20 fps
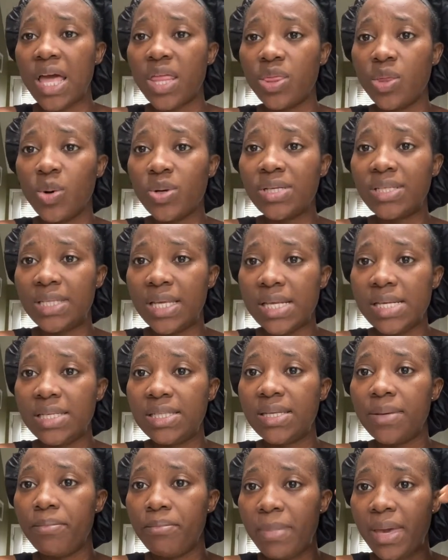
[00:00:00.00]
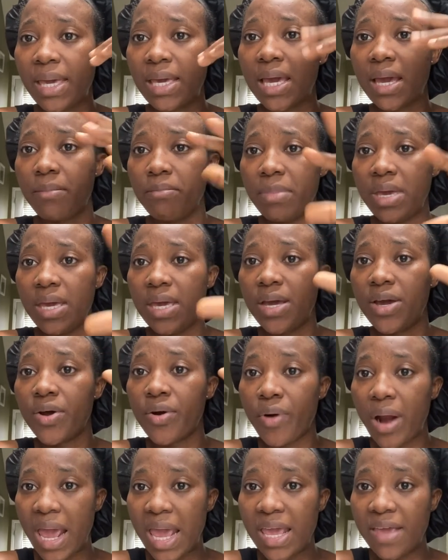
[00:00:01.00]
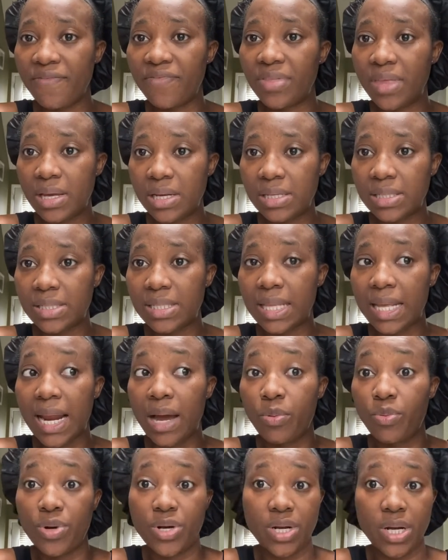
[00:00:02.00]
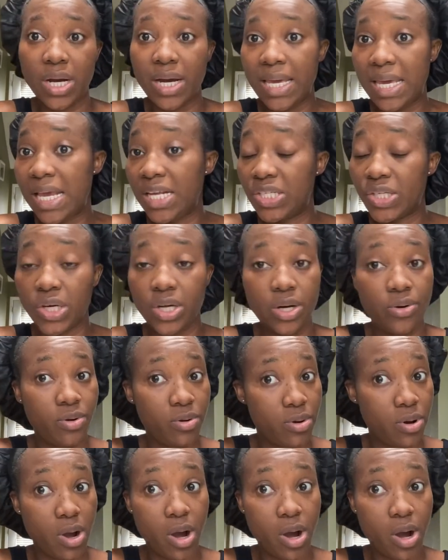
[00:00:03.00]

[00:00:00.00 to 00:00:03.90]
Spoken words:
Those things make me crave things that I would not eat on a